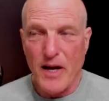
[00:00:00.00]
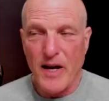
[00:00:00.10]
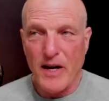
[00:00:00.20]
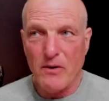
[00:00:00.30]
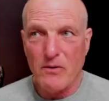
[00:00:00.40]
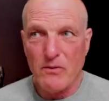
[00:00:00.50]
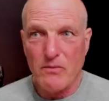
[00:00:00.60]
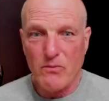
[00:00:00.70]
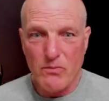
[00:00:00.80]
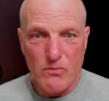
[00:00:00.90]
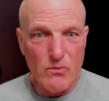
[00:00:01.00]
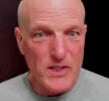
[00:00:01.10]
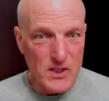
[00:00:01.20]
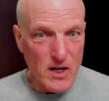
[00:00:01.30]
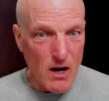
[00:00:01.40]
And
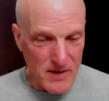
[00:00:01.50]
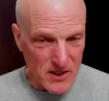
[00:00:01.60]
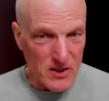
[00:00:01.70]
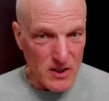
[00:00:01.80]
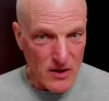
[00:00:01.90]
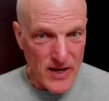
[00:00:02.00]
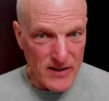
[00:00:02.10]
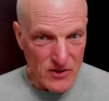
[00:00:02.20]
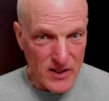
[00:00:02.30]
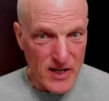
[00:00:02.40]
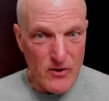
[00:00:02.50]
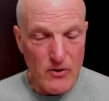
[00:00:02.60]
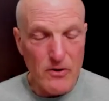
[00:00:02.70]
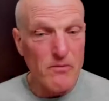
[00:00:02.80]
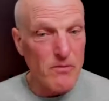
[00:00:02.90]
we commented on that
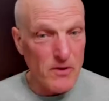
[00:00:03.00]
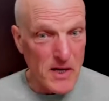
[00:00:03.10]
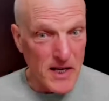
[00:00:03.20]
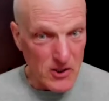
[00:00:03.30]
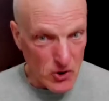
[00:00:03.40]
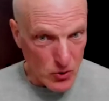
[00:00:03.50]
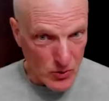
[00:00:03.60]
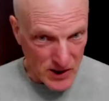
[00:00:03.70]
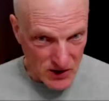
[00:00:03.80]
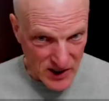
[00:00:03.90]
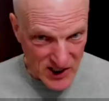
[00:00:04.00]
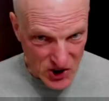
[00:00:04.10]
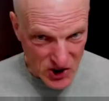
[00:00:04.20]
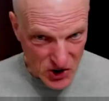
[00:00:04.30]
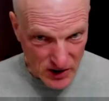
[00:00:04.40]
together and began to do it
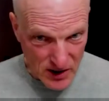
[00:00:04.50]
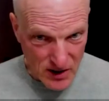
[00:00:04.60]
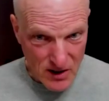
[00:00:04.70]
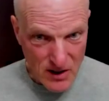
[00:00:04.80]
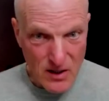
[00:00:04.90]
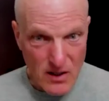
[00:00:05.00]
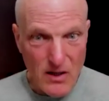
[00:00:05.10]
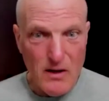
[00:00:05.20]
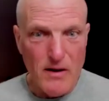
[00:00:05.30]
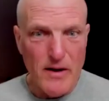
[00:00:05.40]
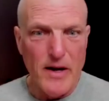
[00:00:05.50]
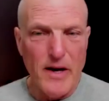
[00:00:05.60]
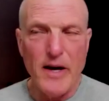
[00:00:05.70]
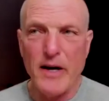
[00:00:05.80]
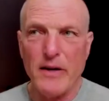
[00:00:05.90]
intentionally
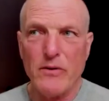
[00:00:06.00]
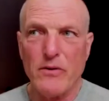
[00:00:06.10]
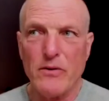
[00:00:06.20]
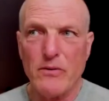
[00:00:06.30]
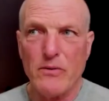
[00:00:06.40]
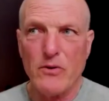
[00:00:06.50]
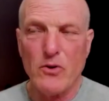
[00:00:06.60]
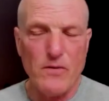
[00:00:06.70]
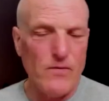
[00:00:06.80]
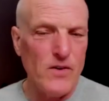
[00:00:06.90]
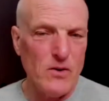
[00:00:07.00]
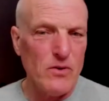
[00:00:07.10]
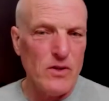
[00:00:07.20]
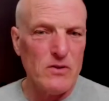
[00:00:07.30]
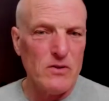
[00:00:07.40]
and could feel
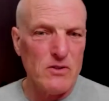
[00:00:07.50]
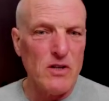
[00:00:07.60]
that